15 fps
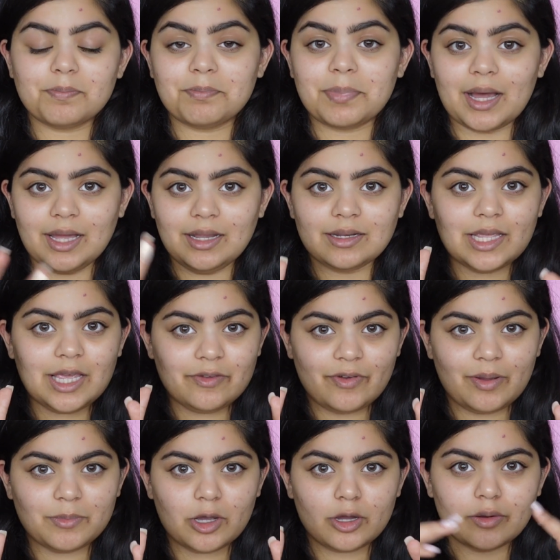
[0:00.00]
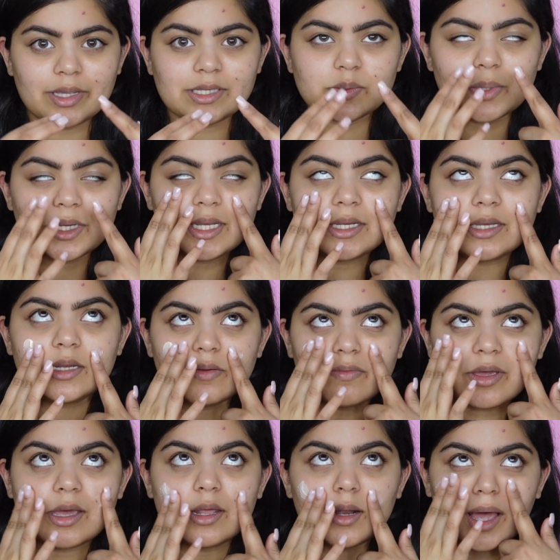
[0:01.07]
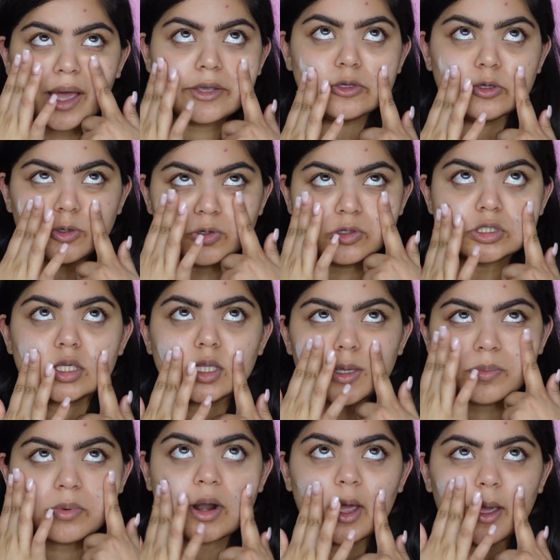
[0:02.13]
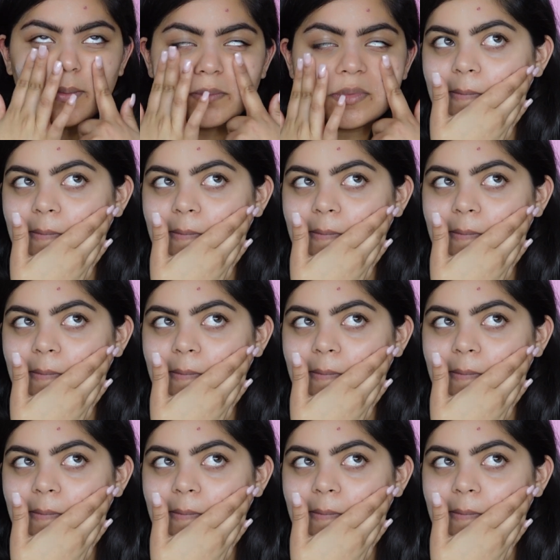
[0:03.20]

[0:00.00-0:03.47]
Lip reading: But if I'm going to an Indian event, I usually prime.